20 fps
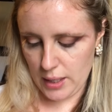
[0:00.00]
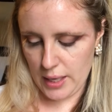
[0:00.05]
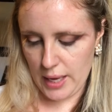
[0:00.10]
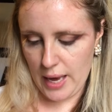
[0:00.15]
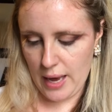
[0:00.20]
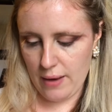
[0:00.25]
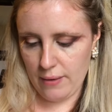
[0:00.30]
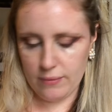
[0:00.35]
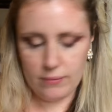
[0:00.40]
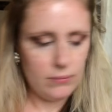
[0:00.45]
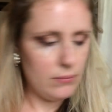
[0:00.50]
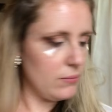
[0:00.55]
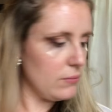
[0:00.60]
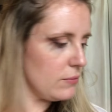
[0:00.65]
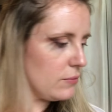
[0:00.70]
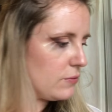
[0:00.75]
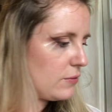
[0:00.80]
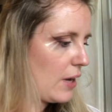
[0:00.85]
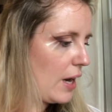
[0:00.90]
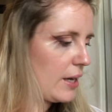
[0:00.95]
Kat
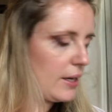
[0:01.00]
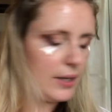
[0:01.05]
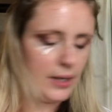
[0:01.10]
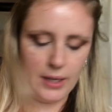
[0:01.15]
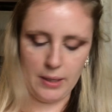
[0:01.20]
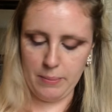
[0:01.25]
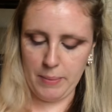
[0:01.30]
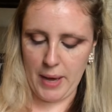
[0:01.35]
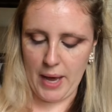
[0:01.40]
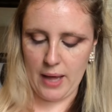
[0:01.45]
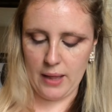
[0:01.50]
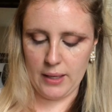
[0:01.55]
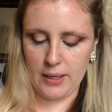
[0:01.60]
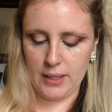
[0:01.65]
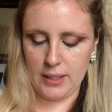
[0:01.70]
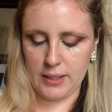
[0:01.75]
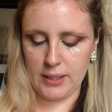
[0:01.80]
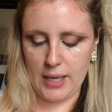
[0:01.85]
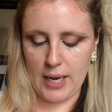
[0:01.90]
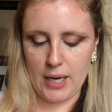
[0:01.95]
Von D palette
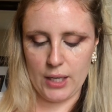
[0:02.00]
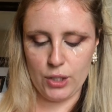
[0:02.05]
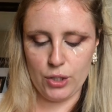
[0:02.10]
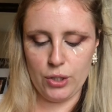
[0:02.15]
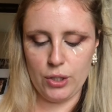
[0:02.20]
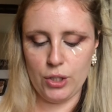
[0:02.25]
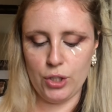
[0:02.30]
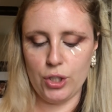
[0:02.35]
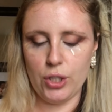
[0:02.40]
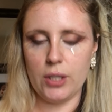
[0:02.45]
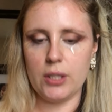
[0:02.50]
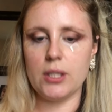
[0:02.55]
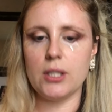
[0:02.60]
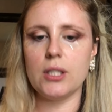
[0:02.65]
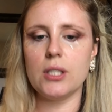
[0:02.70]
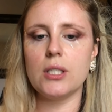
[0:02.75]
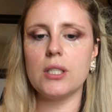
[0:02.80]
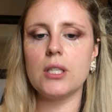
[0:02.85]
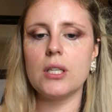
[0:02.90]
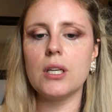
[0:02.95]
is actually
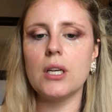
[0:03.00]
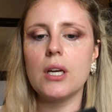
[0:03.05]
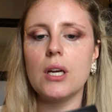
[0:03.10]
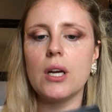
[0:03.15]
just